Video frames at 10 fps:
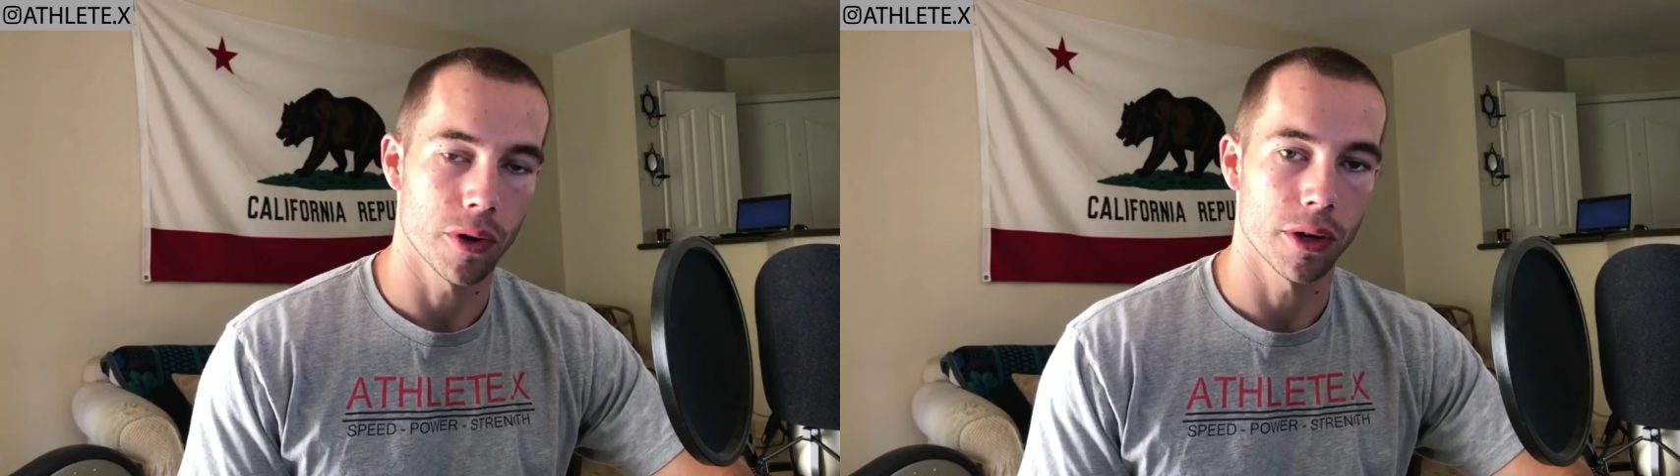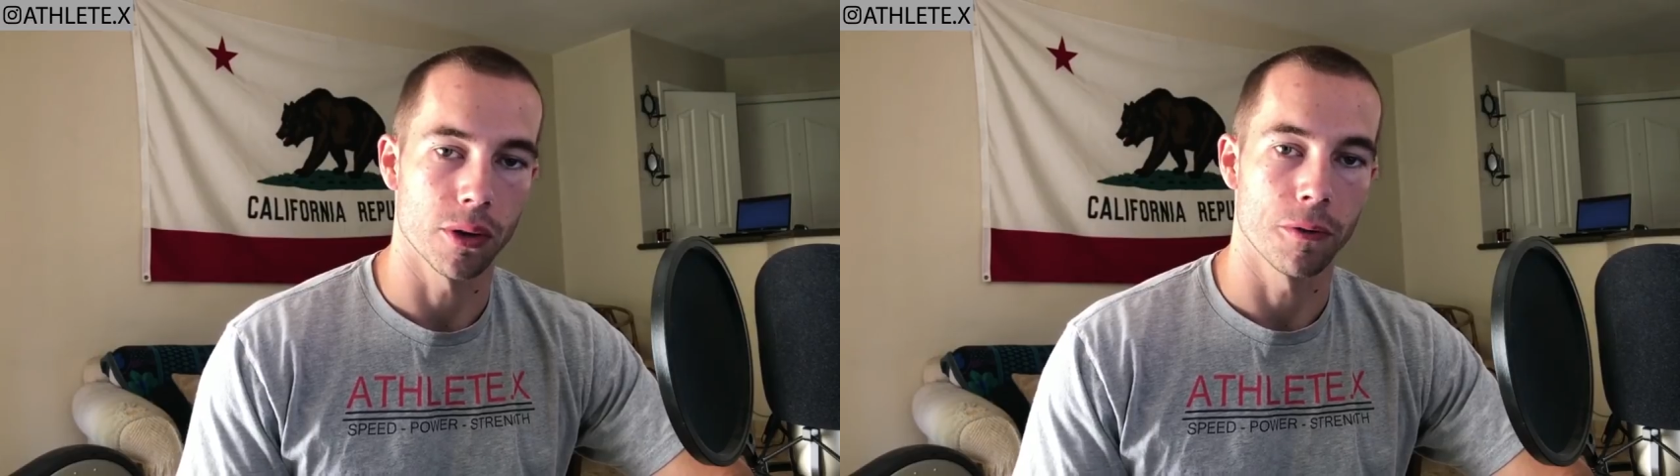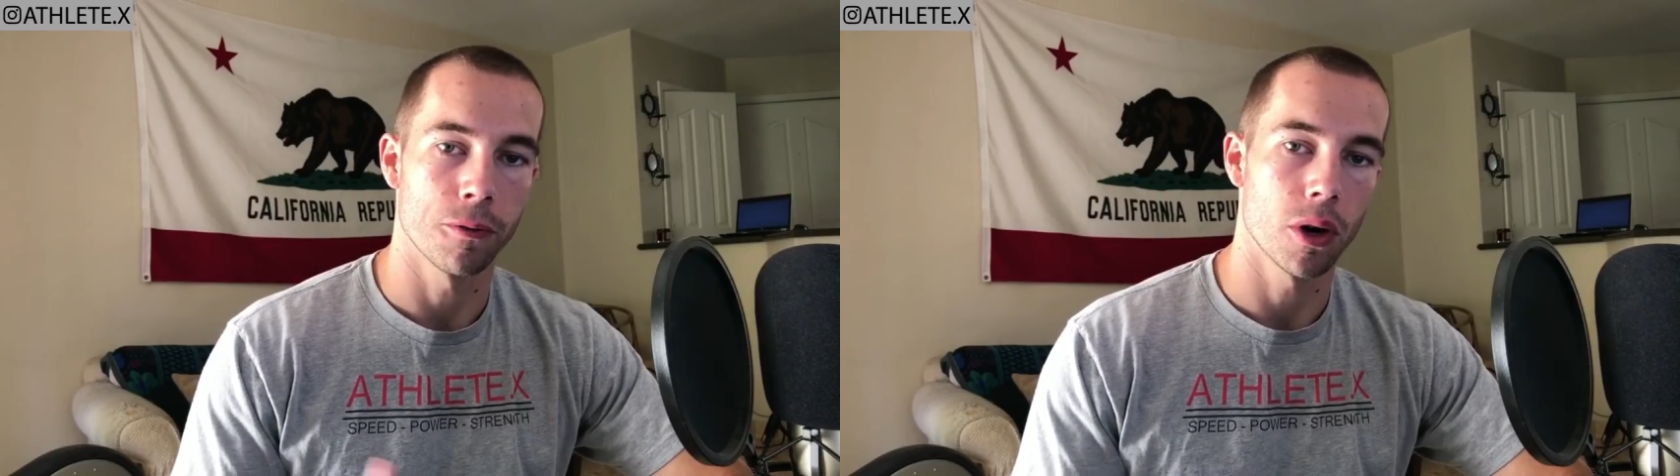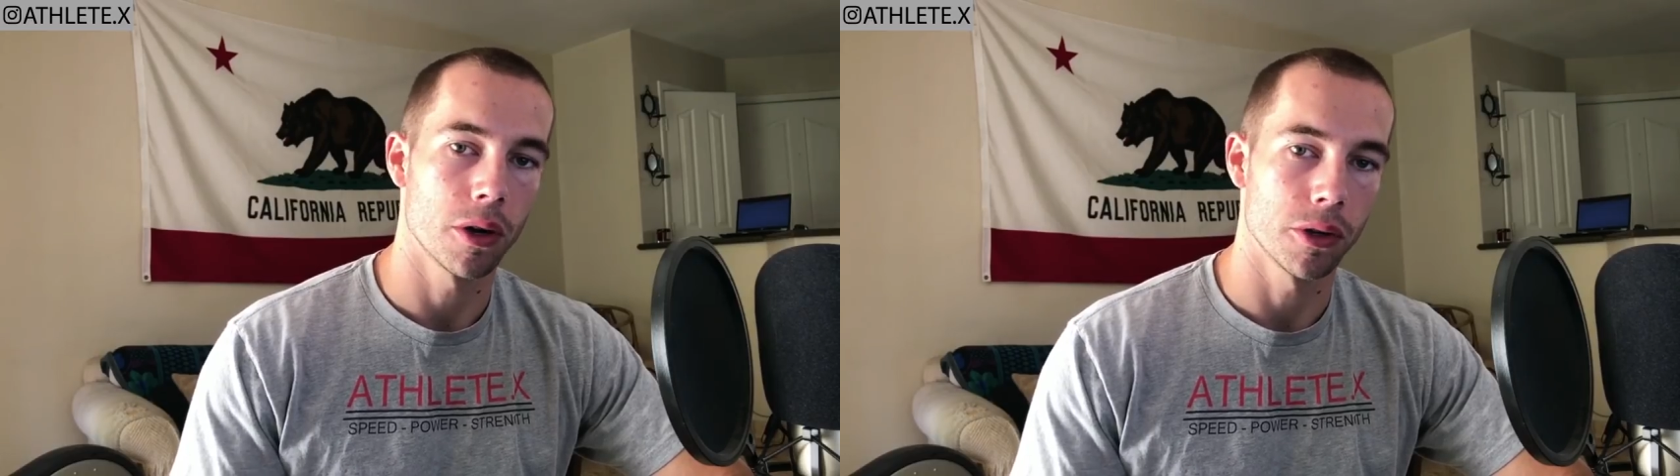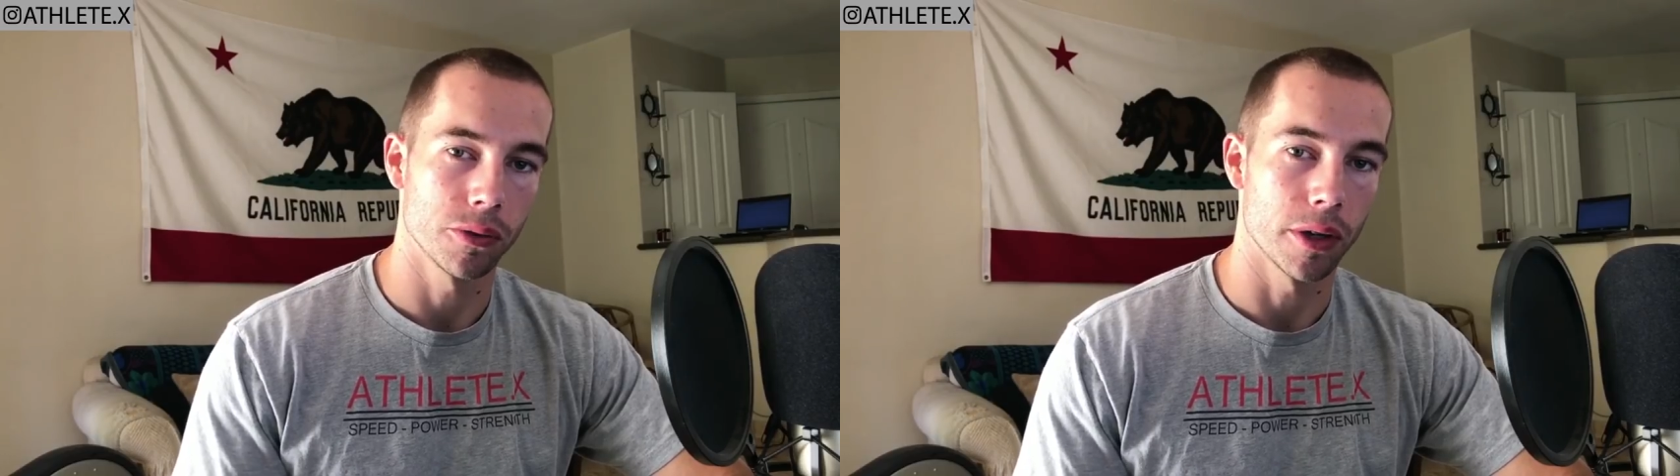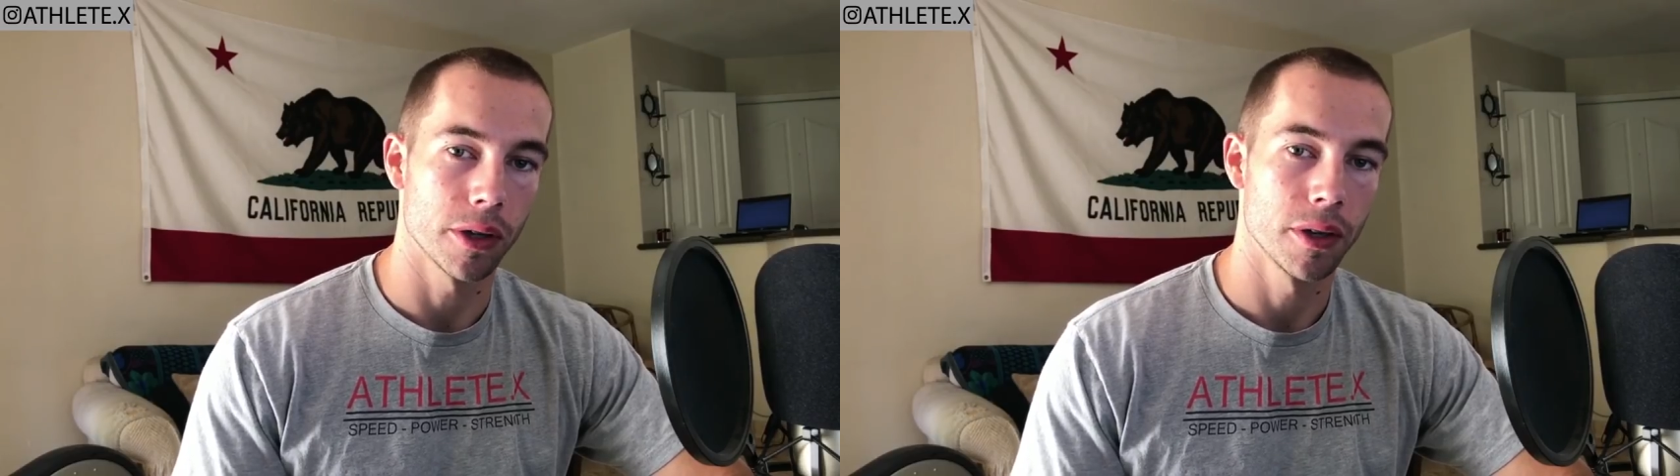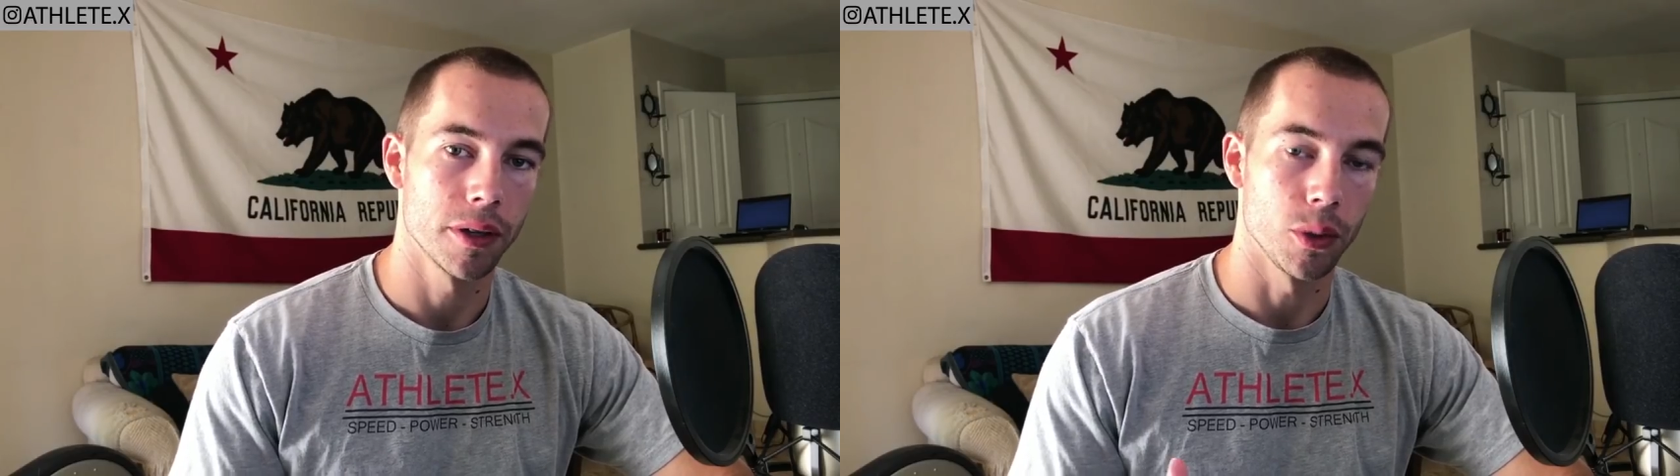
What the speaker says: runner or a 400 runner,